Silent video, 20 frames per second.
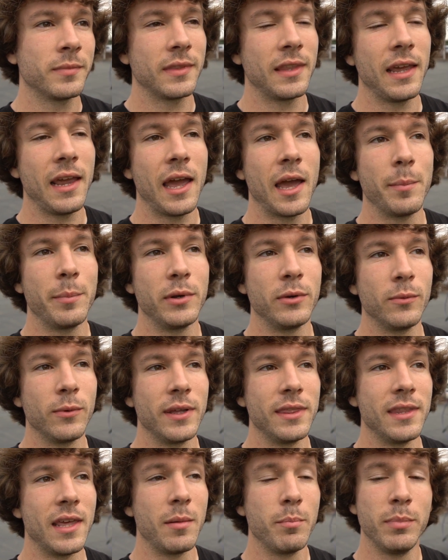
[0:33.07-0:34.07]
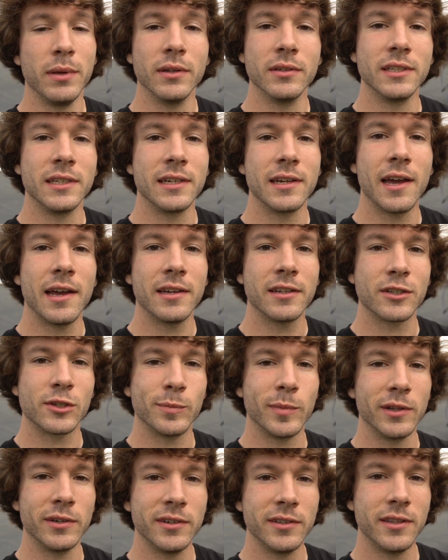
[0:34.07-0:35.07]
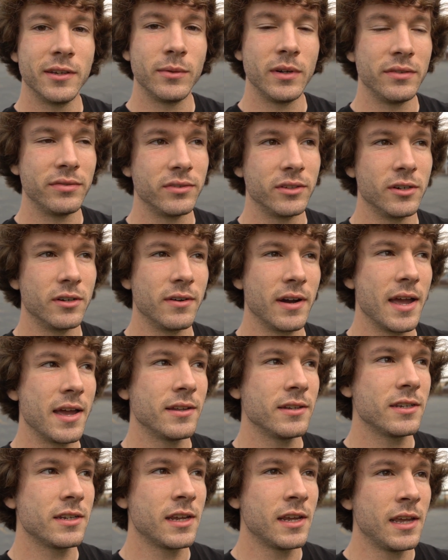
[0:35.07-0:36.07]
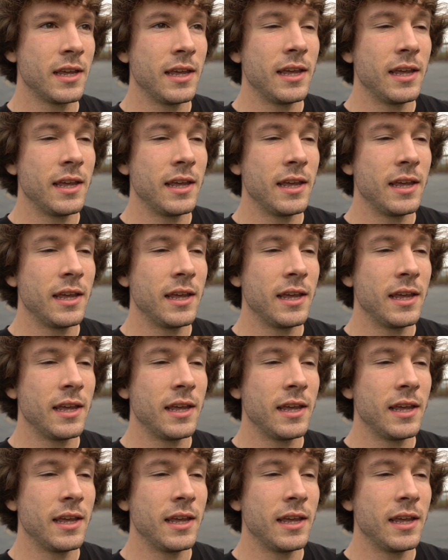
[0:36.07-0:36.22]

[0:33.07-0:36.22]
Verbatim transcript: They happened when that building got exploded that we flew around.